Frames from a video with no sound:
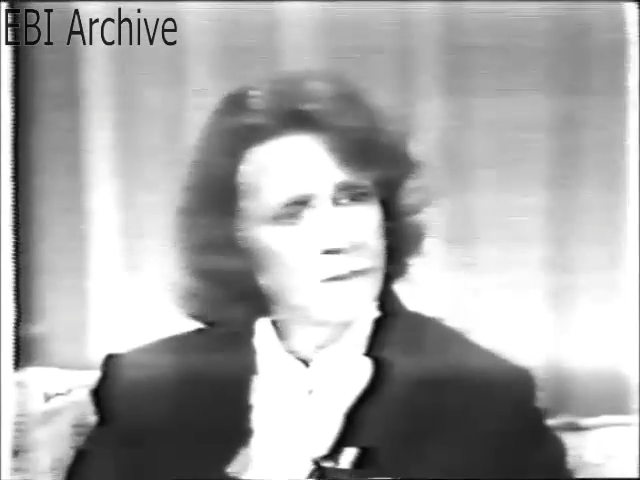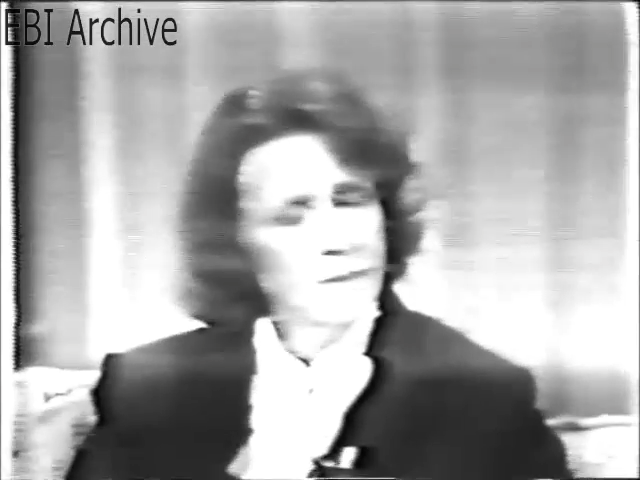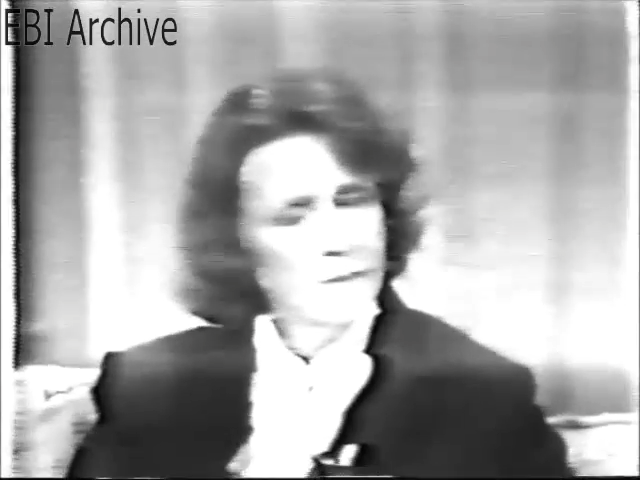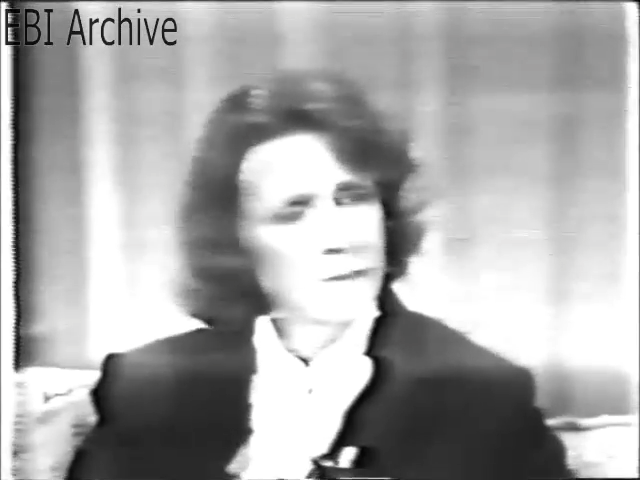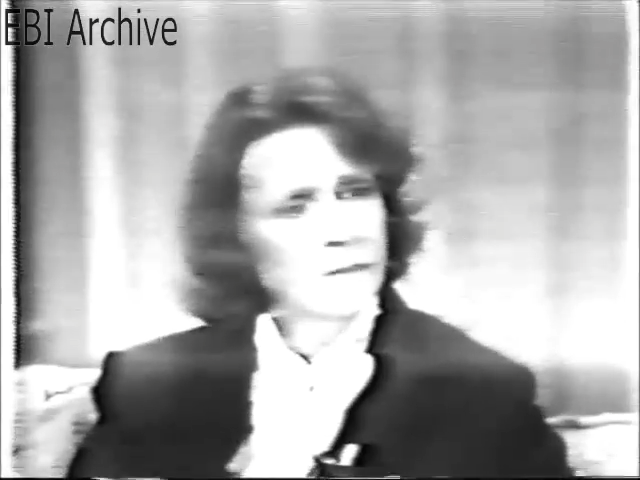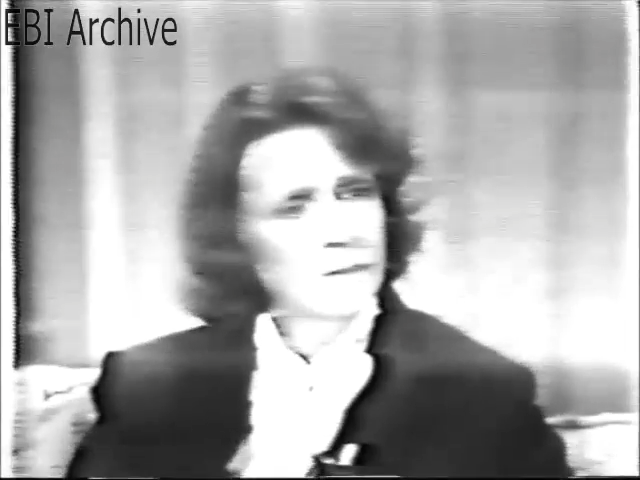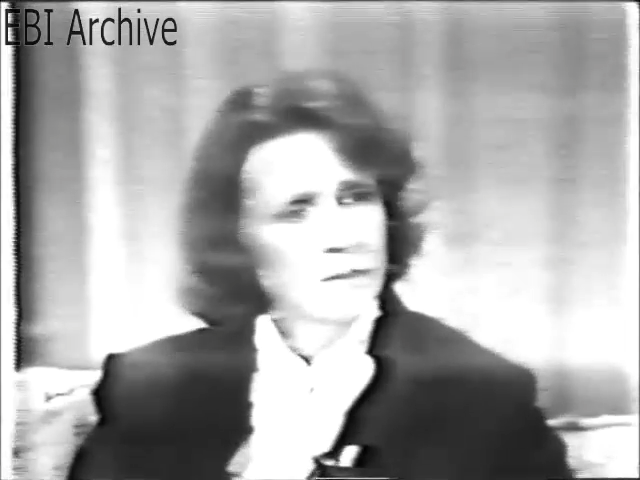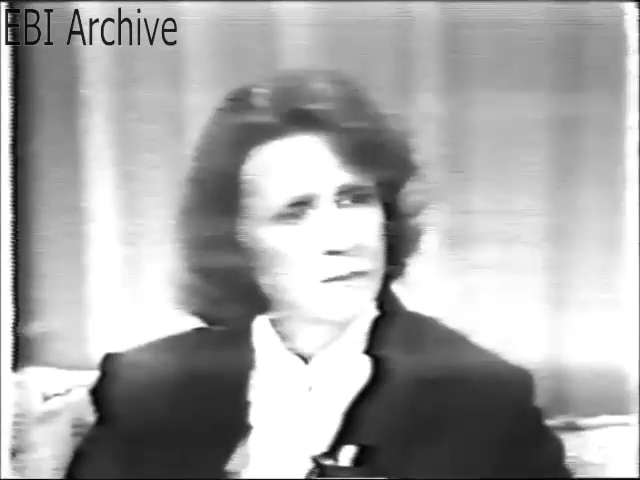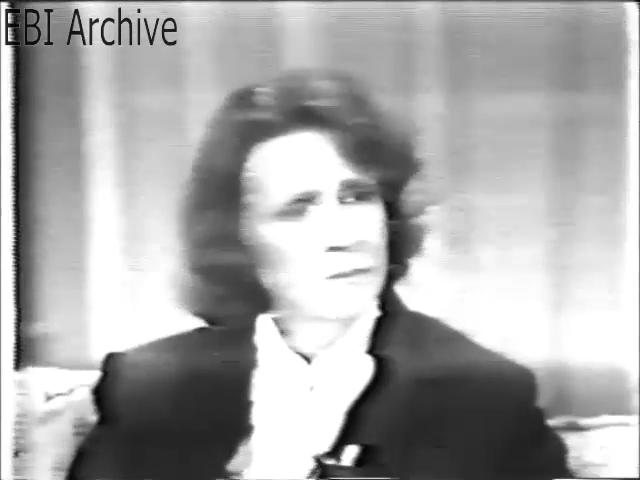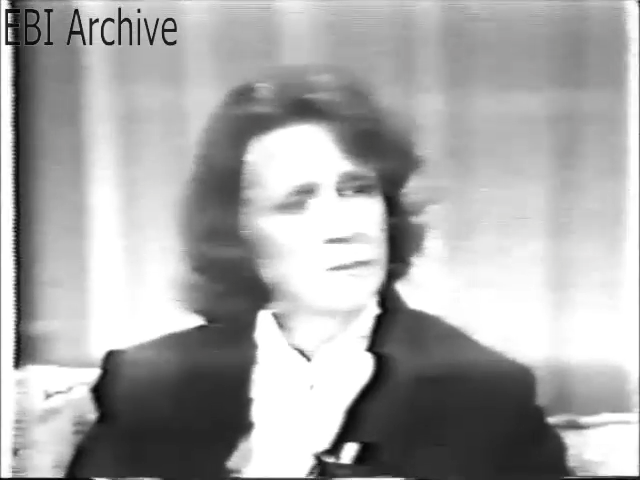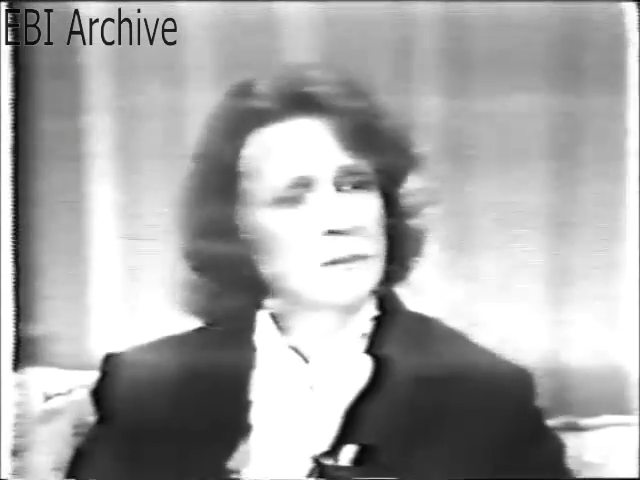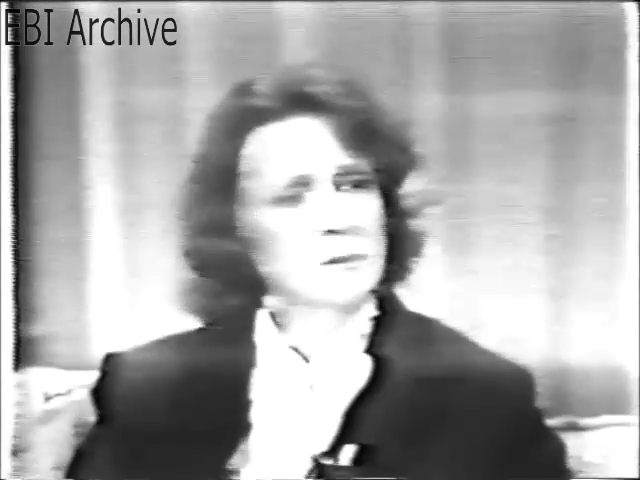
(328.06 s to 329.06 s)
big
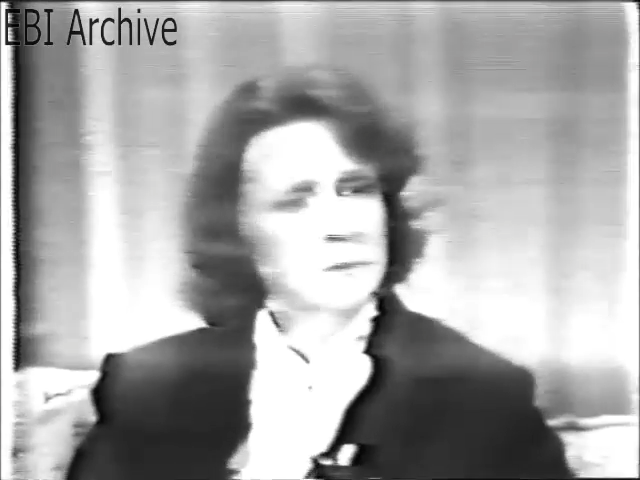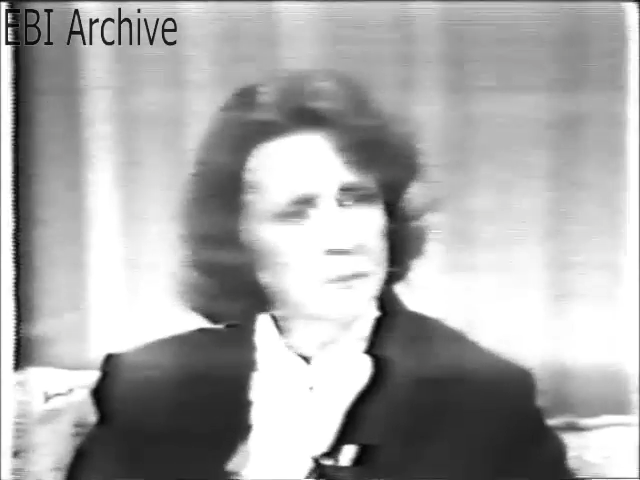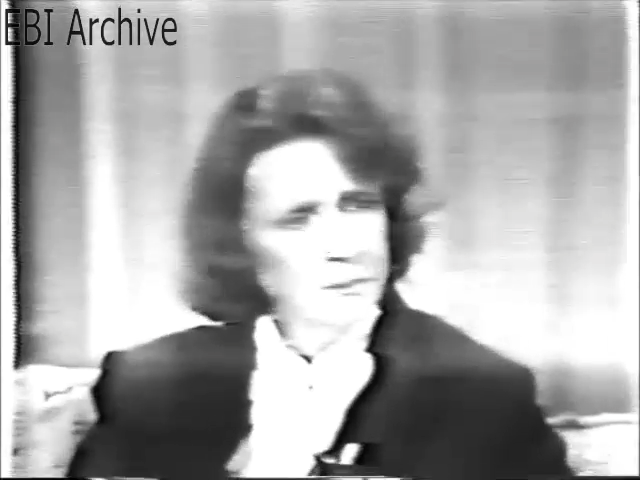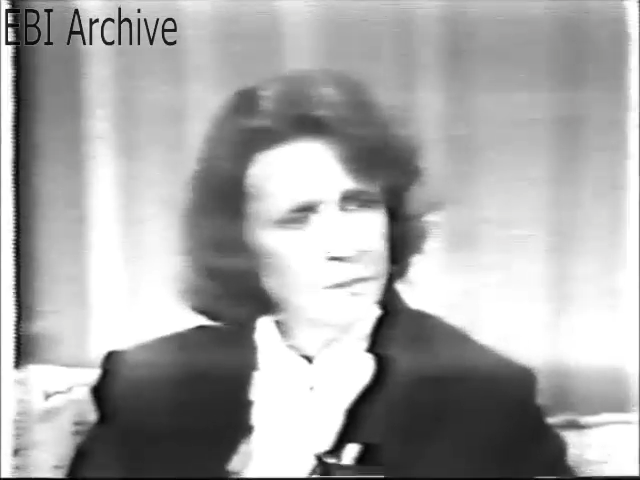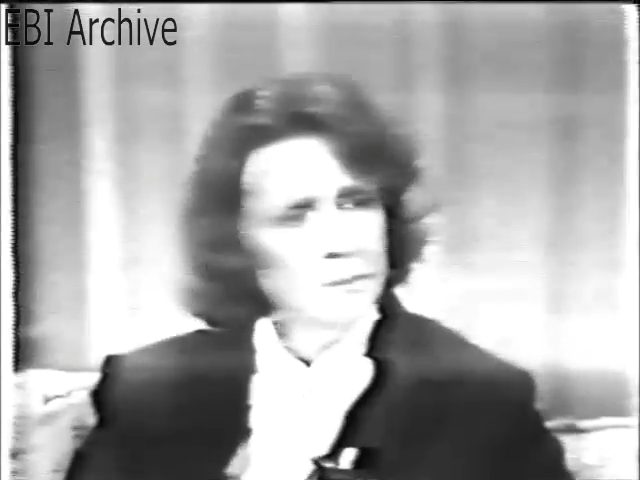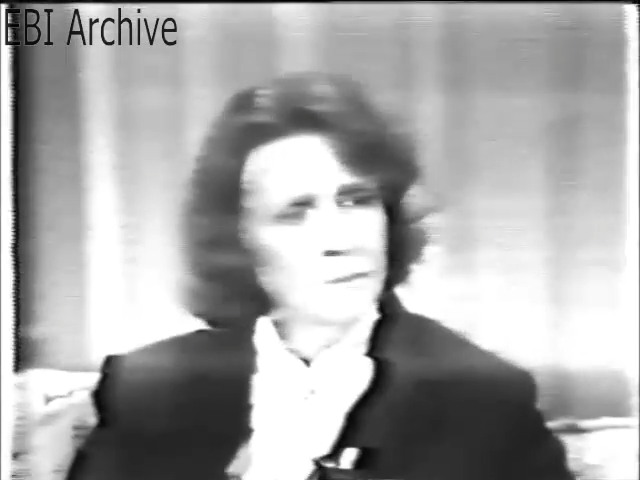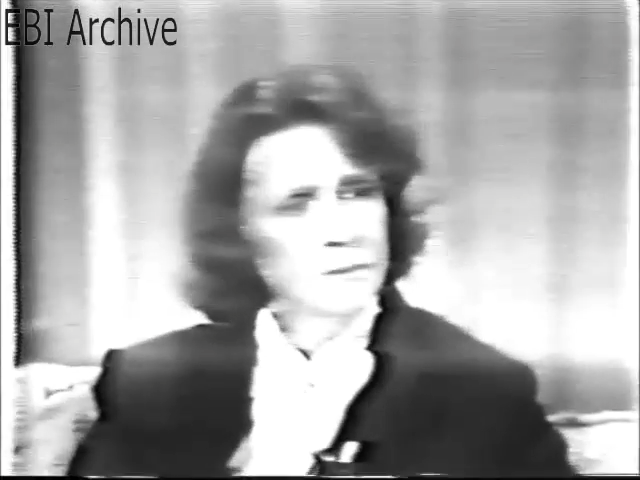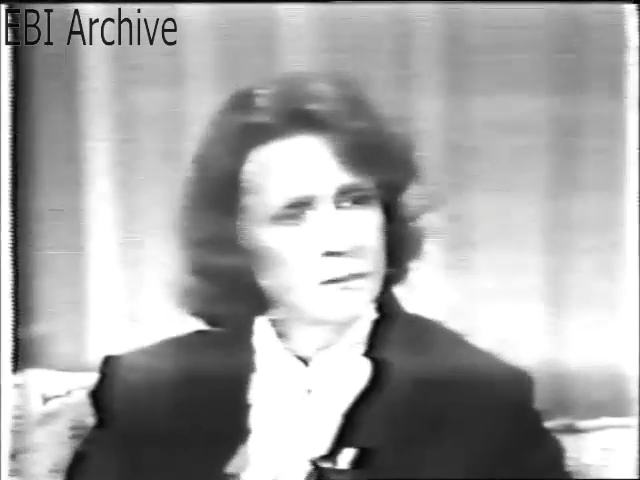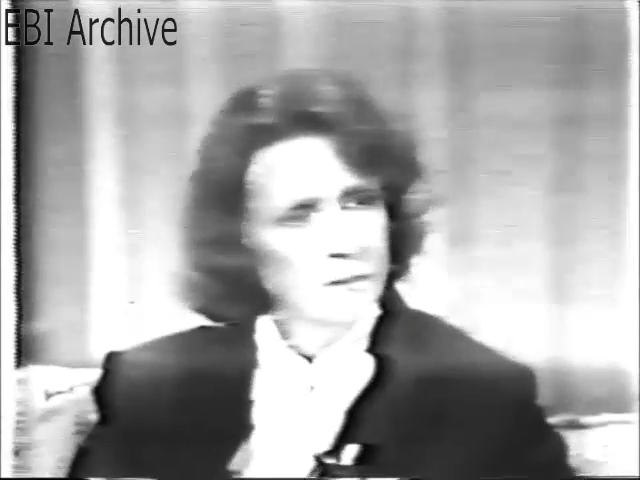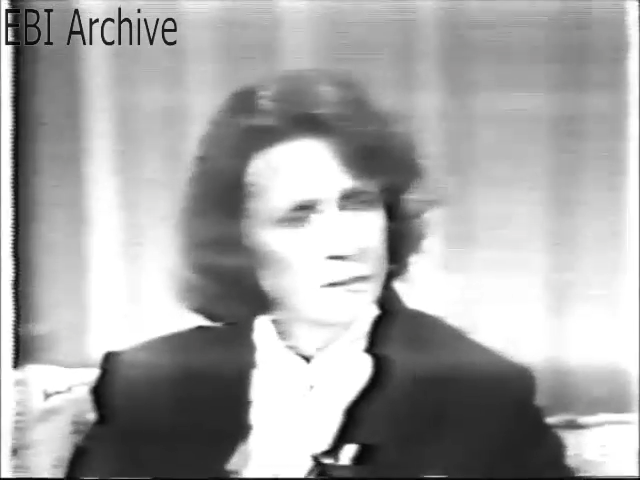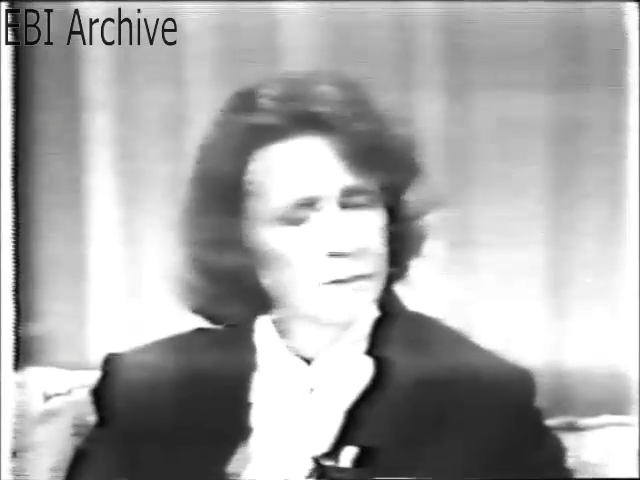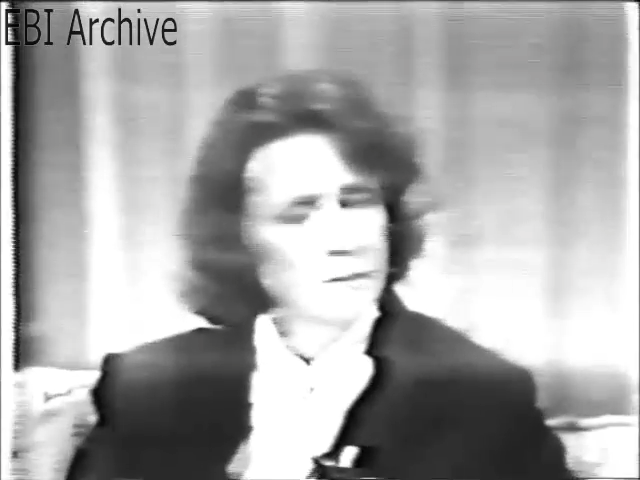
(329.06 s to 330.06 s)
station,
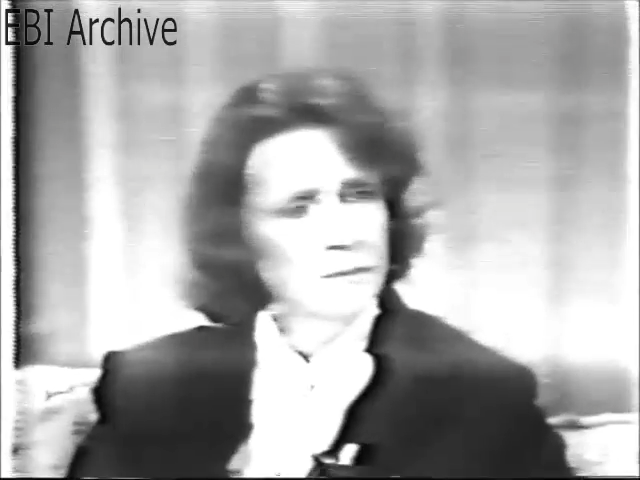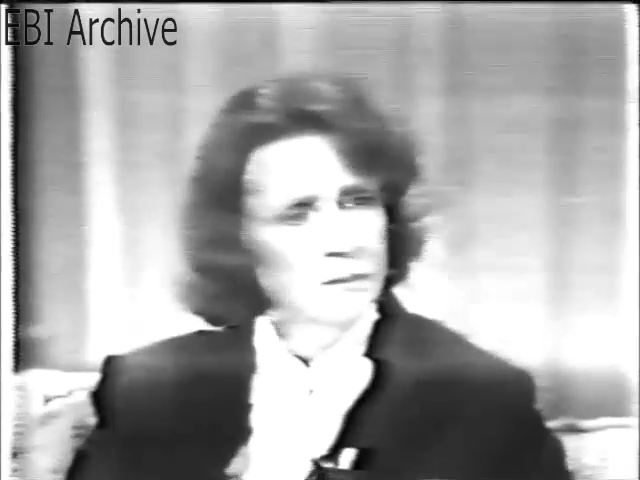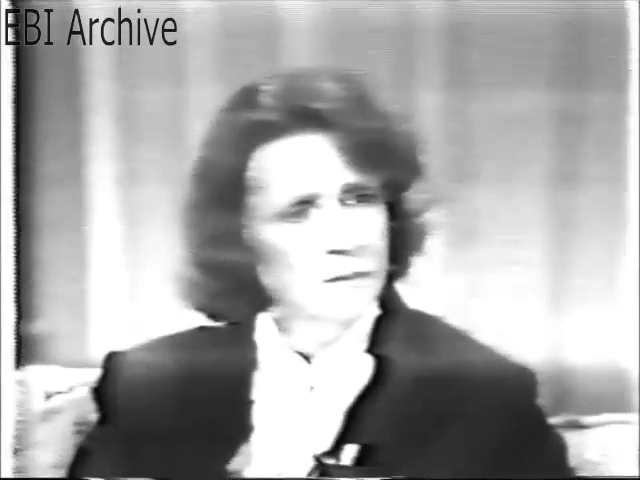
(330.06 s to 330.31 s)
still is.